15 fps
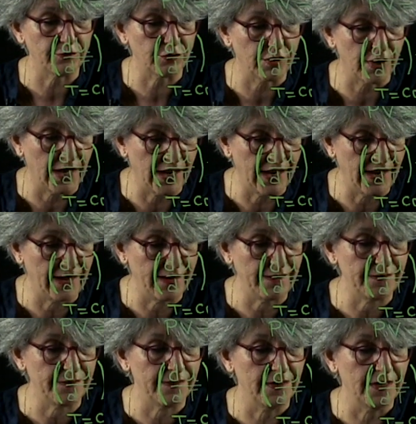to
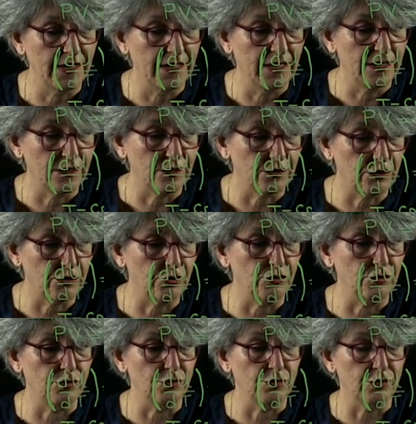have
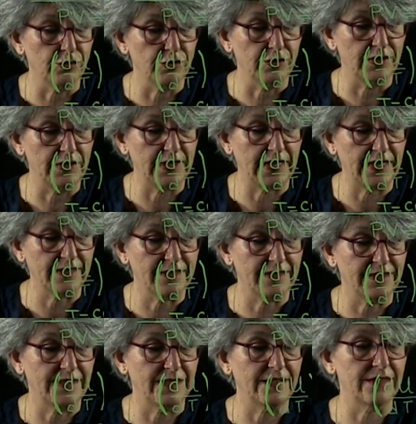Q dot.
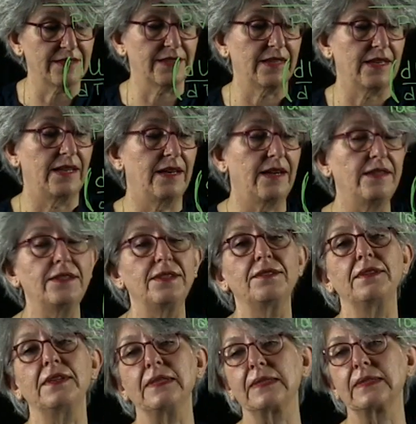There is another
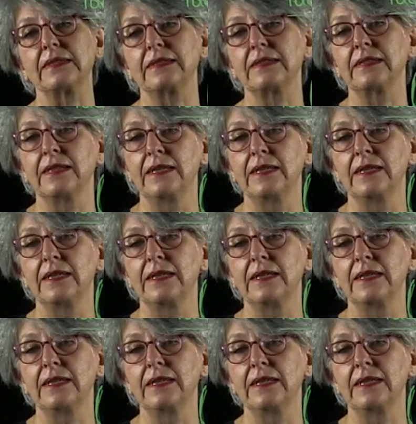reason